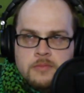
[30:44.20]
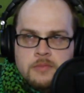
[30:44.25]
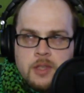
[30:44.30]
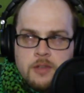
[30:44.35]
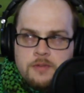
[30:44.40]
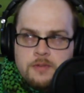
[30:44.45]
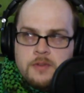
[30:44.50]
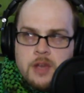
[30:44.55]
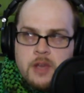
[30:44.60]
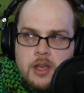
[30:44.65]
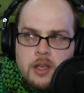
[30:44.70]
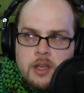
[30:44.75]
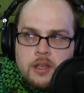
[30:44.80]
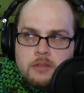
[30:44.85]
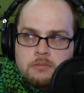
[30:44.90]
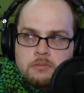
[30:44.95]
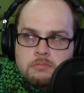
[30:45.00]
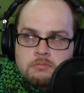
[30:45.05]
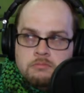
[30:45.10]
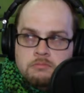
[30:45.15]
not,
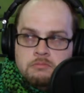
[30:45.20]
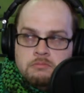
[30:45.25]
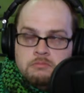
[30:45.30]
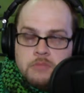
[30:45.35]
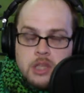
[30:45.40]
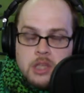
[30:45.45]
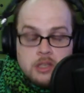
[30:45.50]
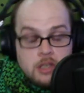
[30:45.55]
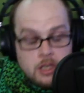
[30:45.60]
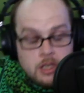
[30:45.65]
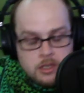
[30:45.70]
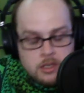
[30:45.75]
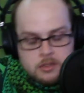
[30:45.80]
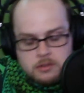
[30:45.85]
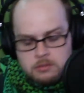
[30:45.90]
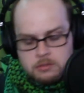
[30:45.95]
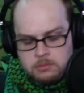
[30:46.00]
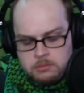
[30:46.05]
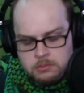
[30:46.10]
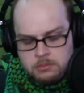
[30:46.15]
then yes,
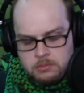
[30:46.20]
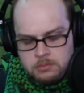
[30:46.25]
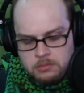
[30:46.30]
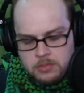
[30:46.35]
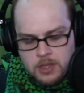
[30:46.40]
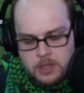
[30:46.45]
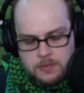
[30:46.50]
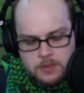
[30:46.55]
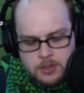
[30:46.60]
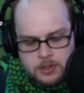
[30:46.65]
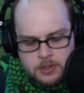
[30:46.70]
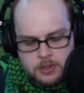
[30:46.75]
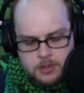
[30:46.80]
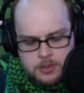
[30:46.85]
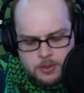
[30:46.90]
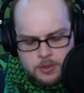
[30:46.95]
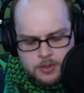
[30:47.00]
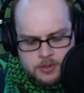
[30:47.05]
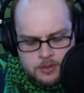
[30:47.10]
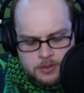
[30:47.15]
definitely a good
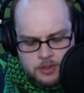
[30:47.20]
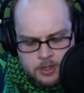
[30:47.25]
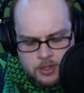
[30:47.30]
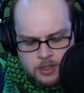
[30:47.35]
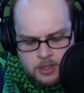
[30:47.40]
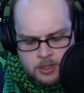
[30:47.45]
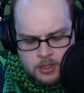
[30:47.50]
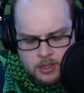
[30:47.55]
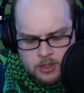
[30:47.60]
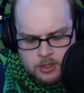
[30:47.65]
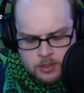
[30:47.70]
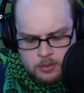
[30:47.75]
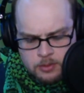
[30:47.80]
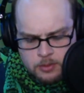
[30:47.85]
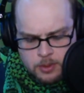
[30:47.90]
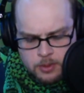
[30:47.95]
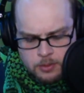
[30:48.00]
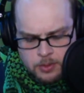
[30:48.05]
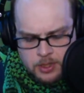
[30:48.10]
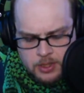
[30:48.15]
choice. What
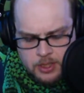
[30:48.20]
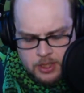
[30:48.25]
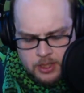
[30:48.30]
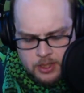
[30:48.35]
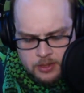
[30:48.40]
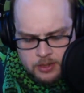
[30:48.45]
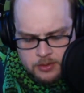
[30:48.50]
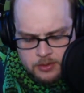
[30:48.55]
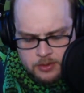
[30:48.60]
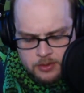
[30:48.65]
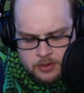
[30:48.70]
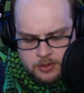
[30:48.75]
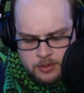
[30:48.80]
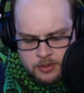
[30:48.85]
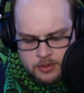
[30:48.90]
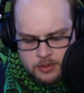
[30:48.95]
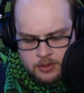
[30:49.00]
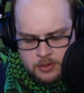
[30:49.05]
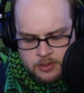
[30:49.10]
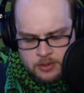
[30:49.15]
do we got?
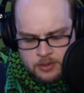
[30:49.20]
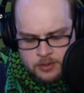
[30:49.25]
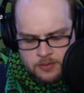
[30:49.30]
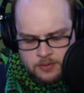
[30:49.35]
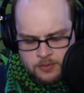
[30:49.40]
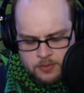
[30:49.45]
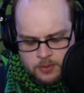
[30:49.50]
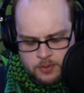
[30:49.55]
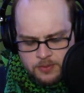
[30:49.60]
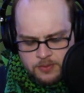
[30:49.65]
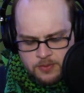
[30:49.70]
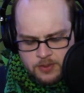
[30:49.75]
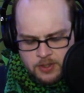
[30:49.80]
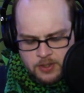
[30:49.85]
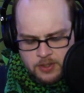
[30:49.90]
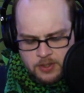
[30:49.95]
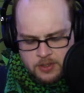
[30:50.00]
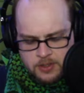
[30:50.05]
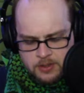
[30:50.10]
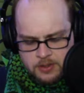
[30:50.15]

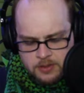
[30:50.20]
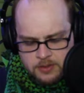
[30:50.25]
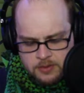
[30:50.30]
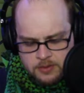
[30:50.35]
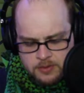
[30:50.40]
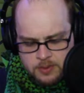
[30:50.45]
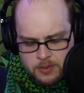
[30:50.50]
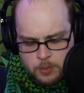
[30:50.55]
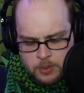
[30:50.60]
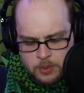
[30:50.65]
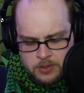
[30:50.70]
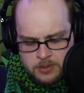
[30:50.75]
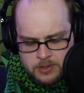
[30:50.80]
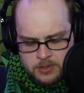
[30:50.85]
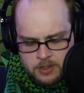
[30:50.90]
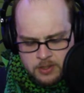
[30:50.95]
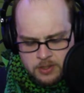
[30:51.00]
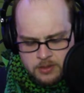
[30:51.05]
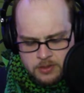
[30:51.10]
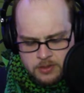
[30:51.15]
45 to
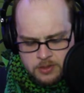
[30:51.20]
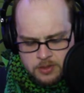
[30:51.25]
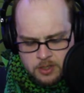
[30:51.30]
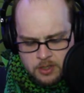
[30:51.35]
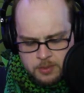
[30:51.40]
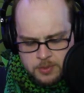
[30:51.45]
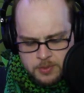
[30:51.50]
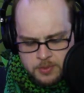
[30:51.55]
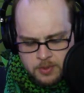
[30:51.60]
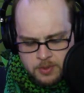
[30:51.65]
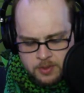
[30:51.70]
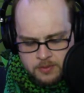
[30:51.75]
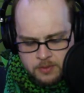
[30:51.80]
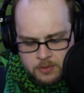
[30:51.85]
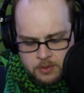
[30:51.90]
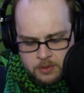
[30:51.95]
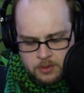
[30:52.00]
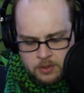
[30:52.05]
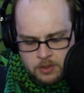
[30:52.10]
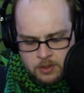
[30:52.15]
110 Sharps rifle.
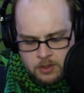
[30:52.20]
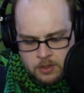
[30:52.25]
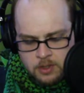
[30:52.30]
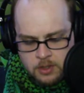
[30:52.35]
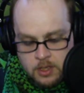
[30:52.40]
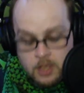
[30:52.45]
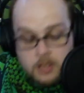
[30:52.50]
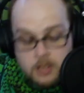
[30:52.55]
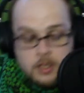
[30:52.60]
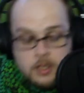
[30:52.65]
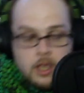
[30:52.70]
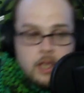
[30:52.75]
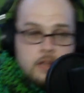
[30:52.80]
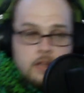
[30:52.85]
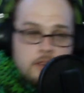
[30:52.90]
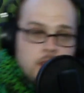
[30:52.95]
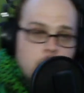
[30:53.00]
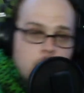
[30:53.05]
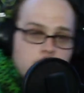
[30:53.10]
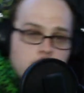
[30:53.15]
Yeah,
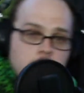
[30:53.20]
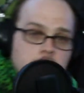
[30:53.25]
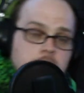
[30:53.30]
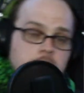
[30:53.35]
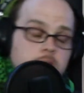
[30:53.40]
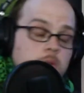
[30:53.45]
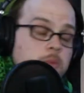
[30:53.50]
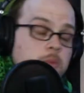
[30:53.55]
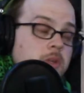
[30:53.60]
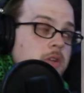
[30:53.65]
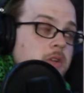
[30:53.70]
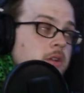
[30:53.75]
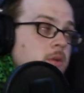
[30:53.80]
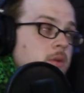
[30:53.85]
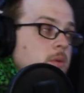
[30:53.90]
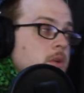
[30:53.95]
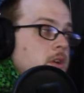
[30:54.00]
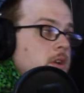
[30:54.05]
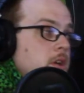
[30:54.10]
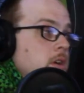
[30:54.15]
that would also be a good
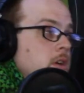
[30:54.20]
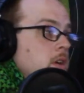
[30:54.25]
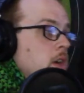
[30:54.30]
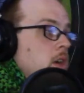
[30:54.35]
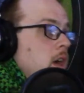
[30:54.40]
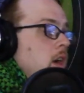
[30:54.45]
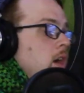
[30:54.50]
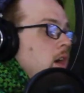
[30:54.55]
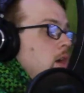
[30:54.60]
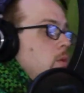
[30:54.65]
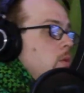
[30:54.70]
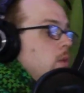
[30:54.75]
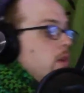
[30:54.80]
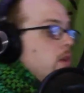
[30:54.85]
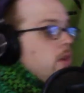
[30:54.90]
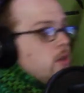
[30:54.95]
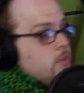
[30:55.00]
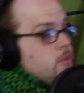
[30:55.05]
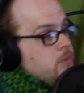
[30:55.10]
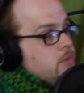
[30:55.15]
one, Cutter.
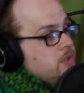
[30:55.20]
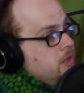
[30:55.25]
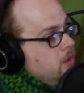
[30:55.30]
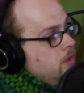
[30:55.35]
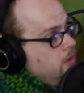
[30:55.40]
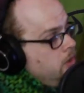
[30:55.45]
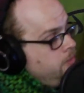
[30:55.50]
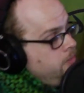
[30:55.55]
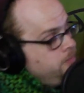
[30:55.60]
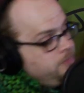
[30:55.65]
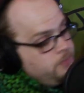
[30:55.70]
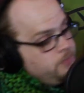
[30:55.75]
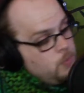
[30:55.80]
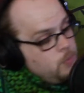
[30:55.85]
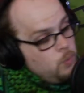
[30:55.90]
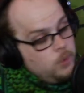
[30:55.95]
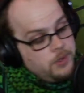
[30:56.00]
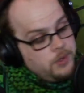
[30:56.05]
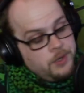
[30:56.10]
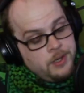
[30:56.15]
100% agree.
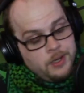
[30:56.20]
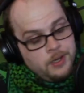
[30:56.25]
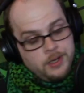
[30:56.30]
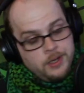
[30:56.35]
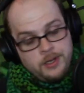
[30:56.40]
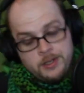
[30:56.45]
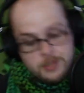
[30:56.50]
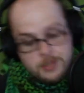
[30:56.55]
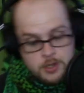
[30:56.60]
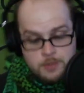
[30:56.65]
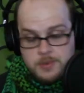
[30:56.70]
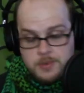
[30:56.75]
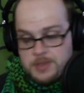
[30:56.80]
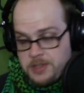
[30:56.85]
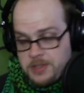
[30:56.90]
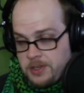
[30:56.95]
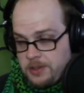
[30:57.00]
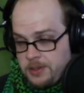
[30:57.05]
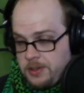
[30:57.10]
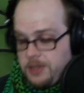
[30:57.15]

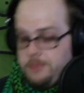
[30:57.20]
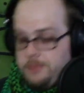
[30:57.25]
100% agree.